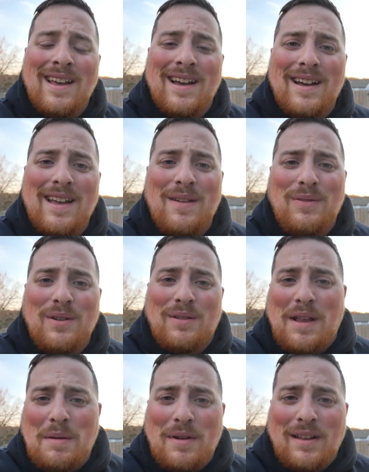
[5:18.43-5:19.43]
If you're
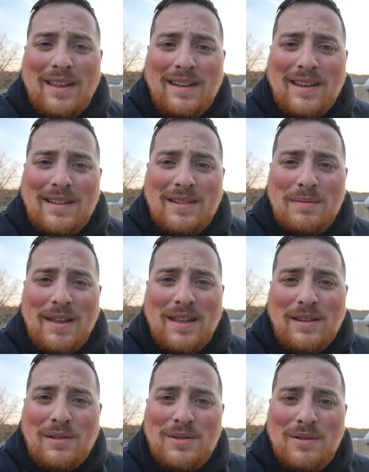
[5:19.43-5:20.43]
thinking about getting into
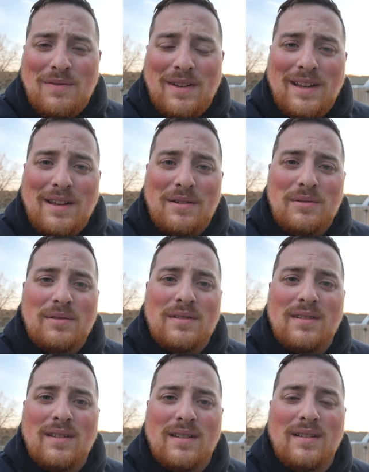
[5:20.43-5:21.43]
making YouTube
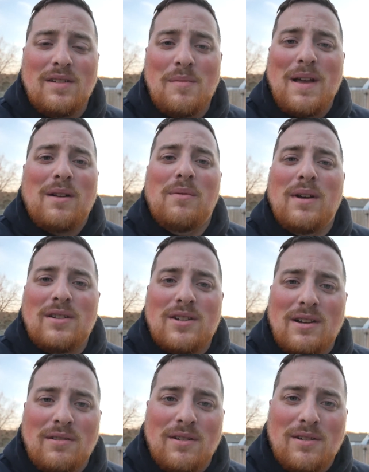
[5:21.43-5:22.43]
videos, no matter what
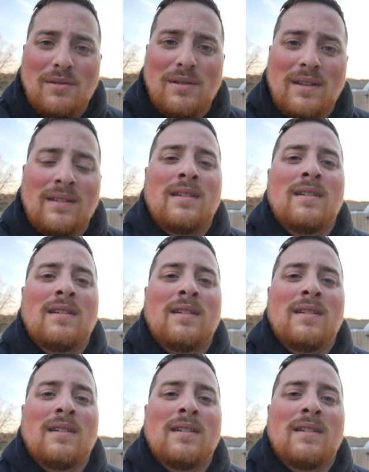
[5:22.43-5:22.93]
genre you're doing,